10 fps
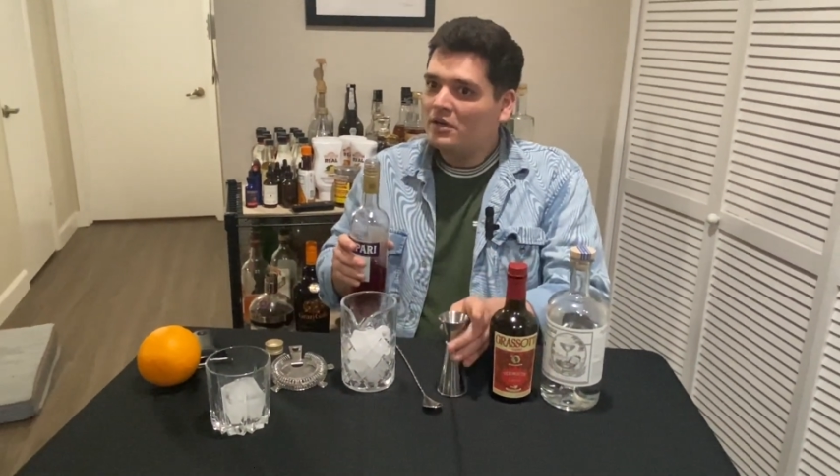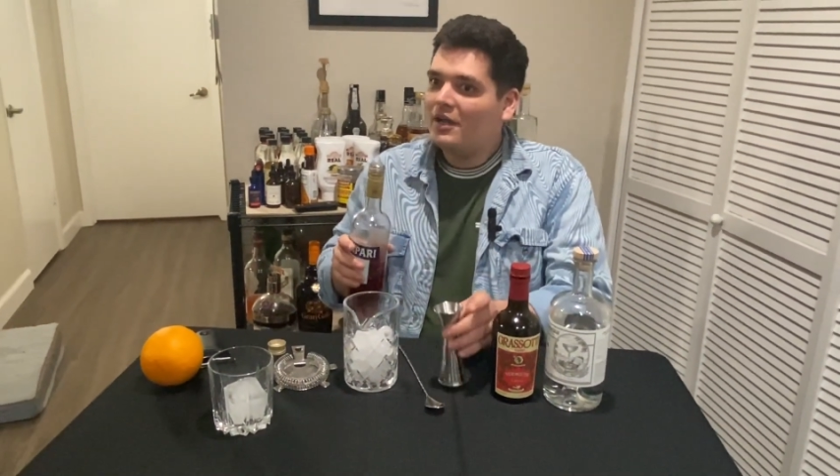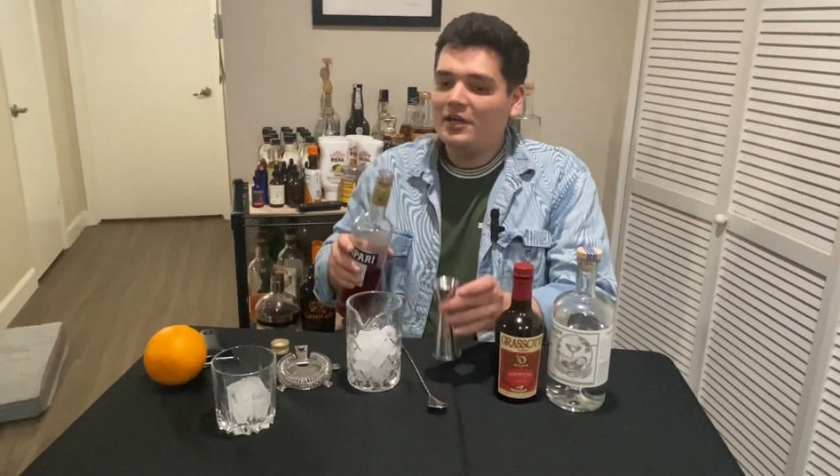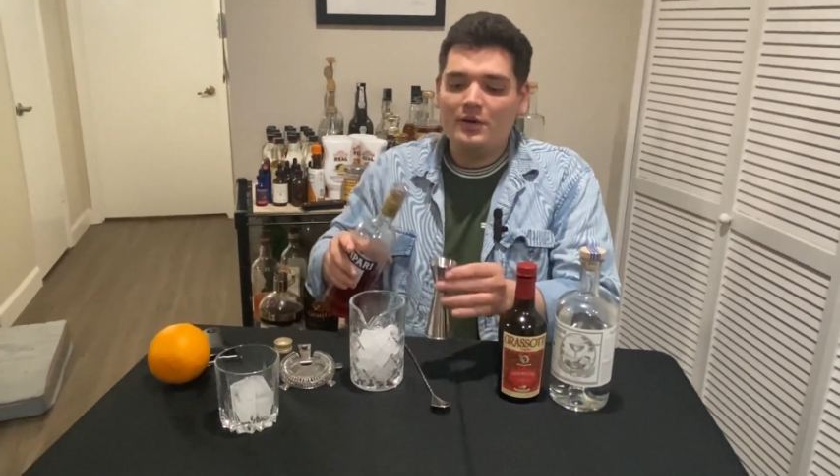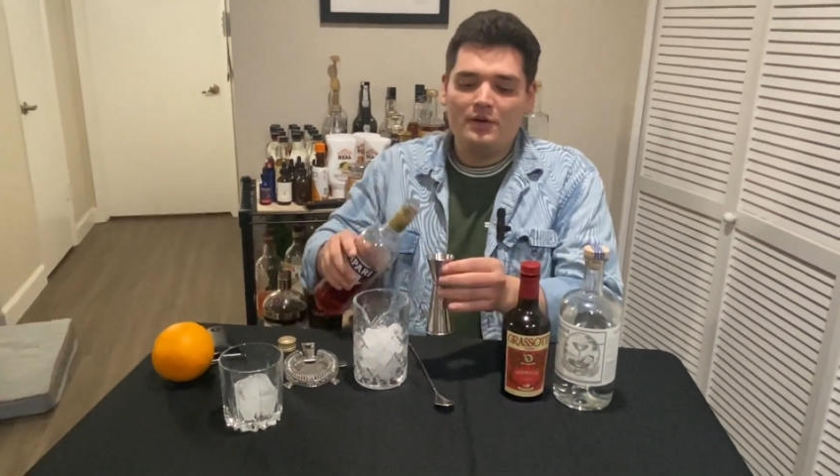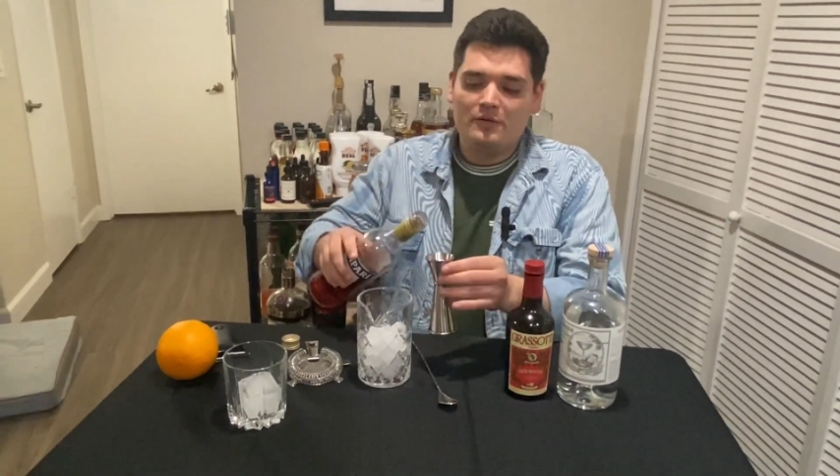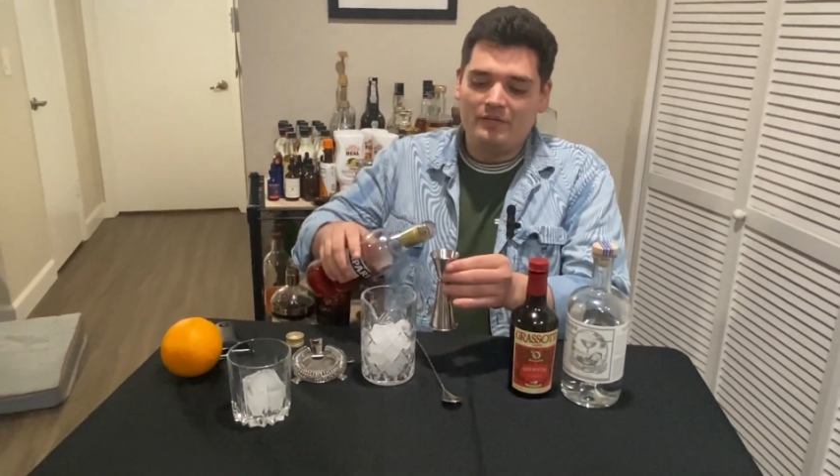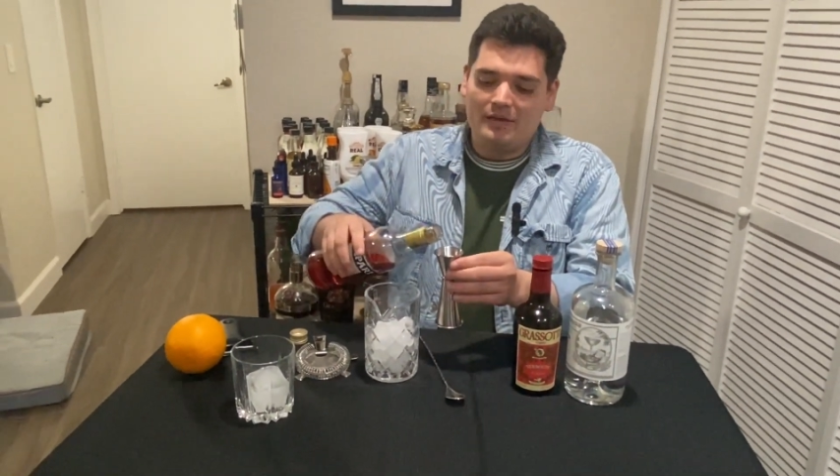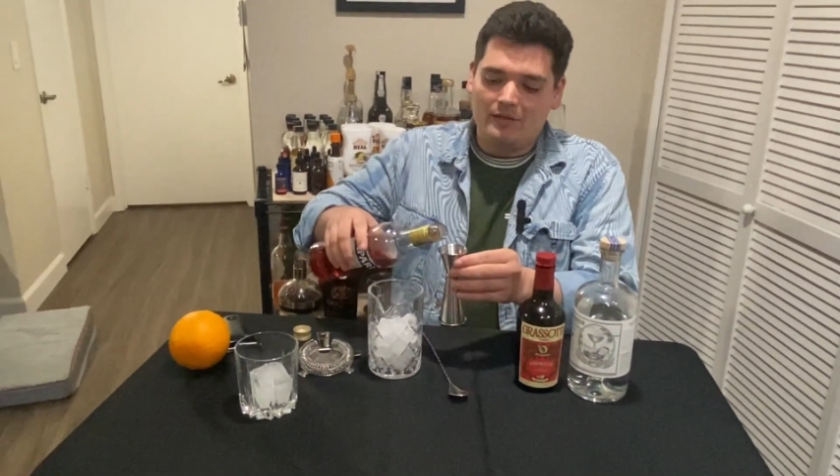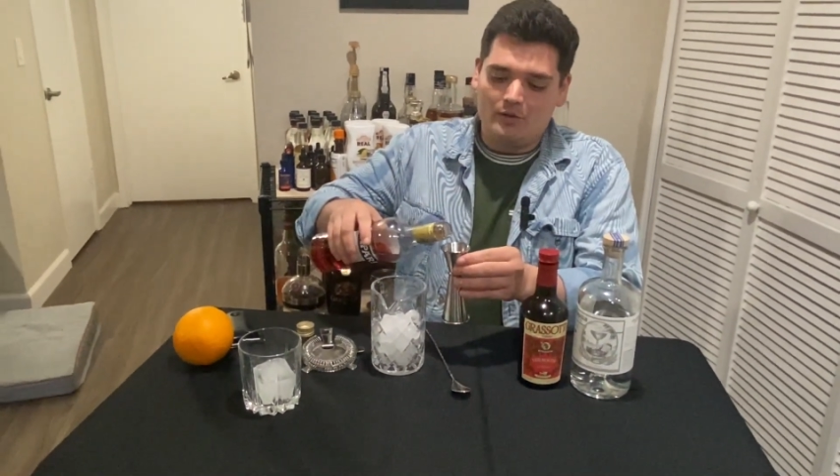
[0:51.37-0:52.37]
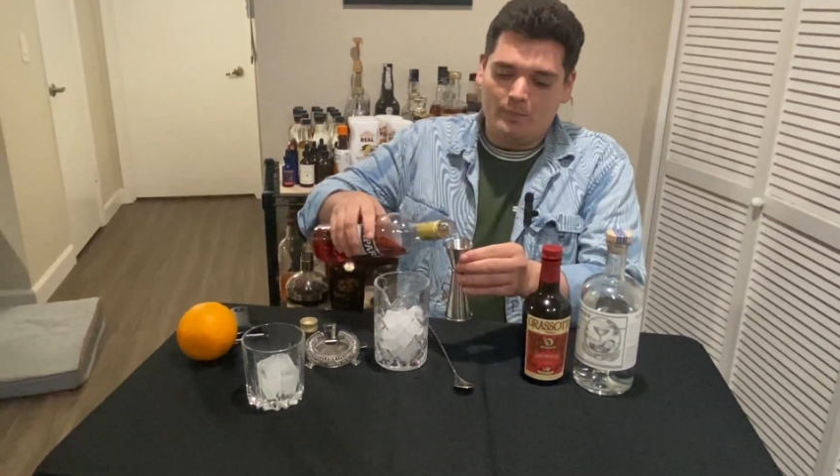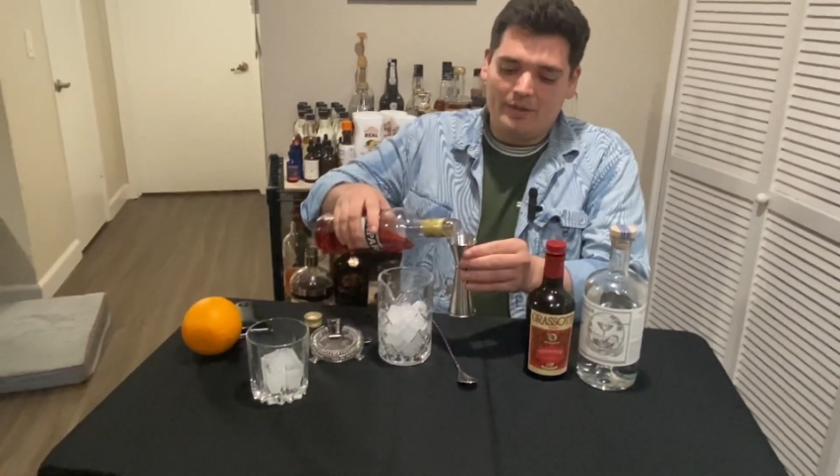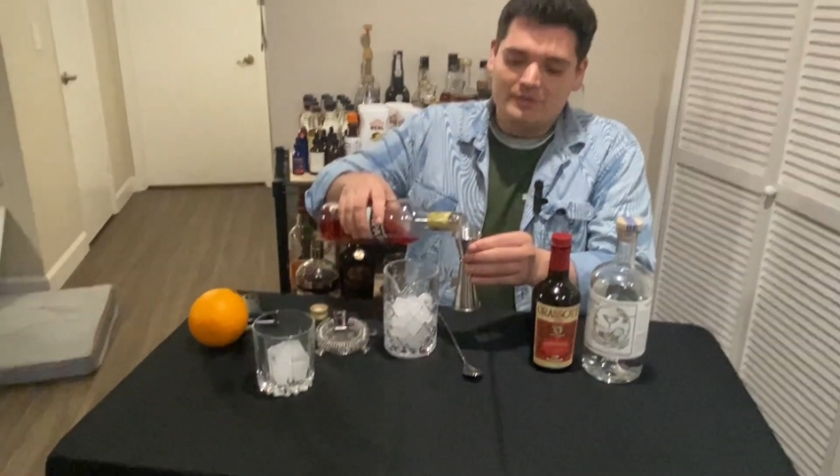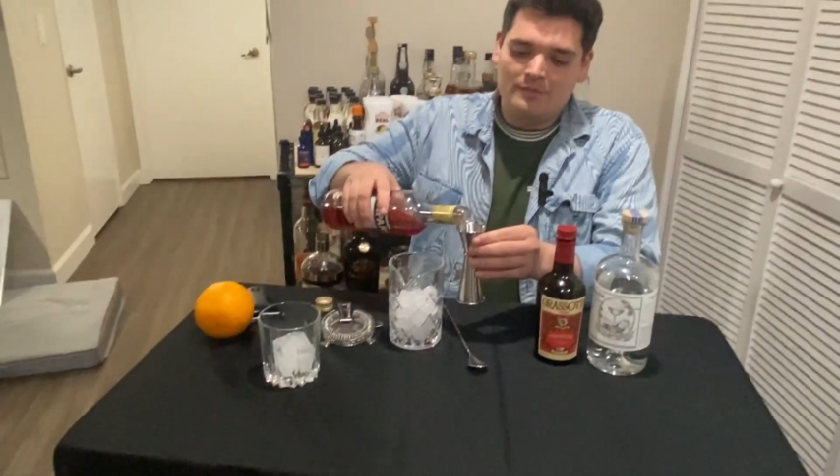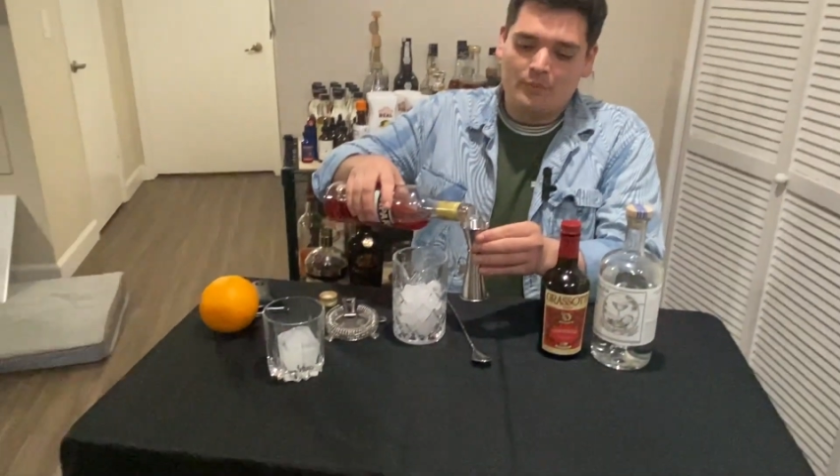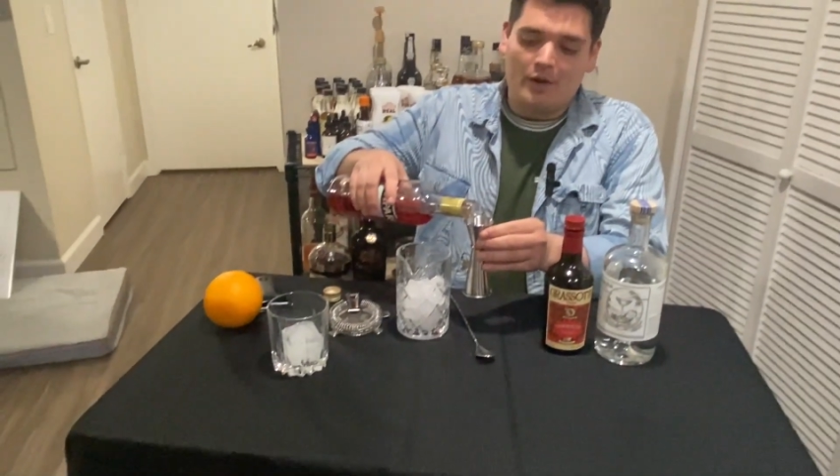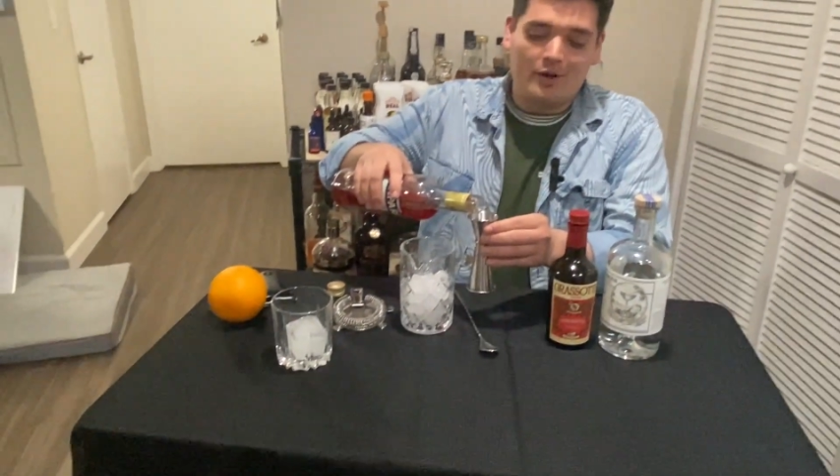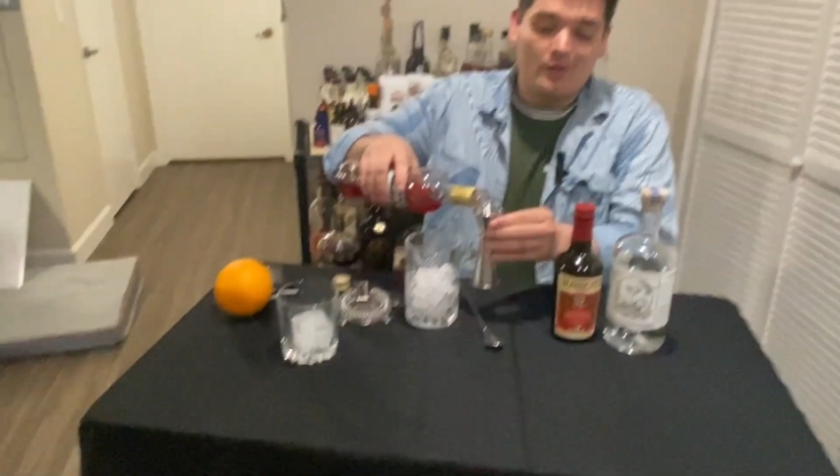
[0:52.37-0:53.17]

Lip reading: knock you on your feet a little bit. All you're